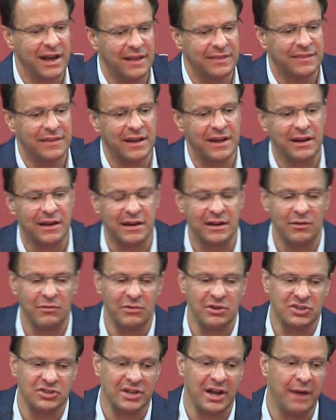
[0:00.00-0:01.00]
I think
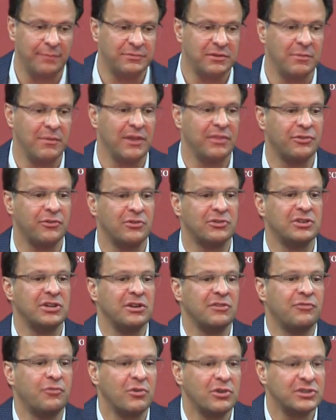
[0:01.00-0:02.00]
we stopped them on 13
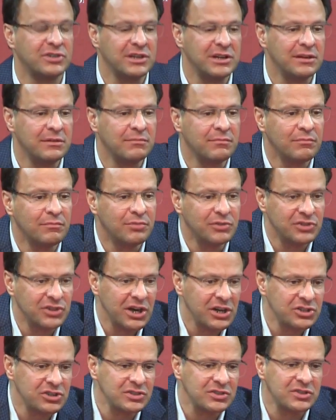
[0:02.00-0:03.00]
or 14
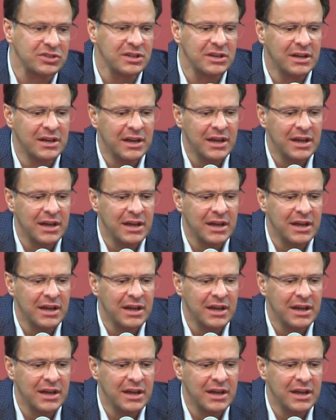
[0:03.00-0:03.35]
possessions.